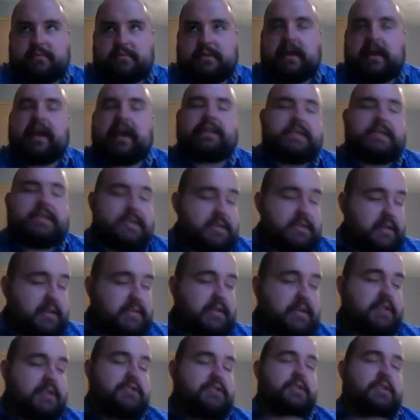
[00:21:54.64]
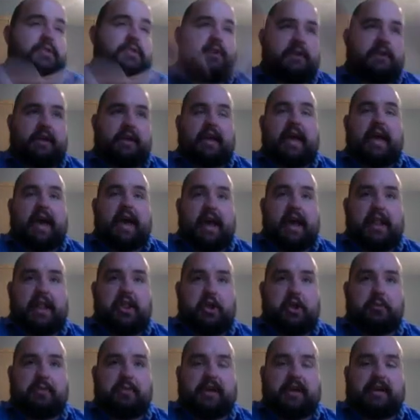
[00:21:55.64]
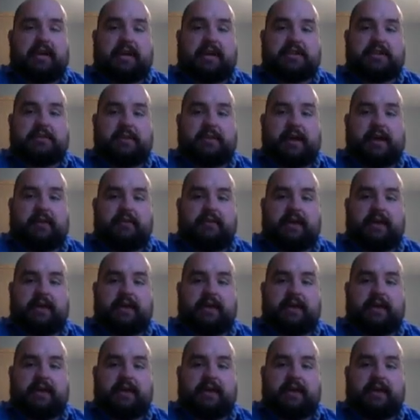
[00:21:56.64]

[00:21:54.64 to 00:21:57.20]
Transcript: Alright, this is essentially looking ahead a little bit, as you might have